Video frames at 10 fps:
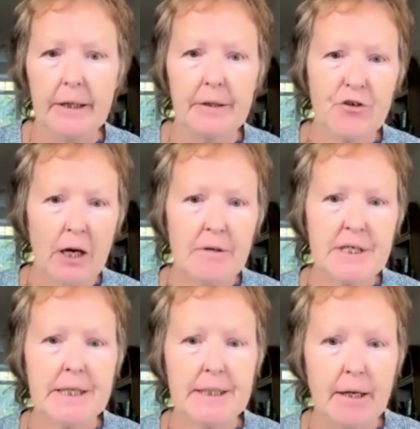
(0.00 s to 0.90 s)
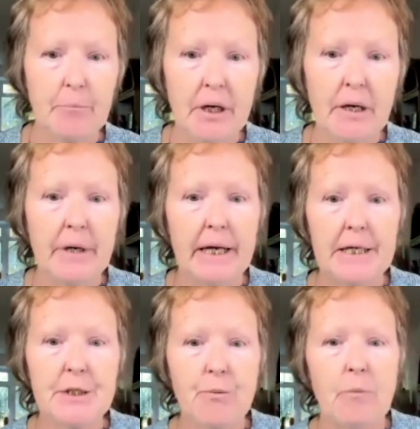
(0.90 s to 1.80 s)
And charities like
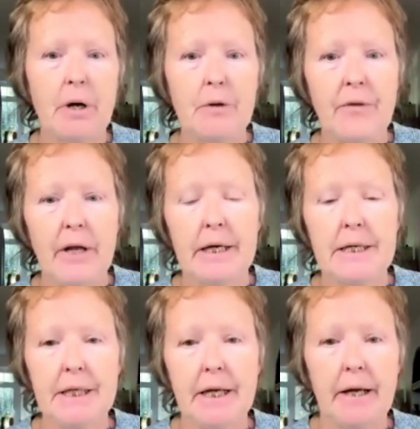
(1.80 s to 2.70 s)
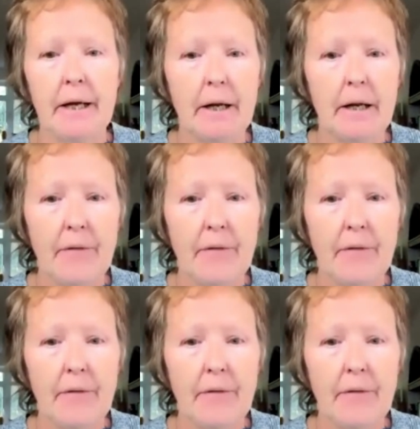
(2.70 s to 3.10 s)
Mermaids promote the idea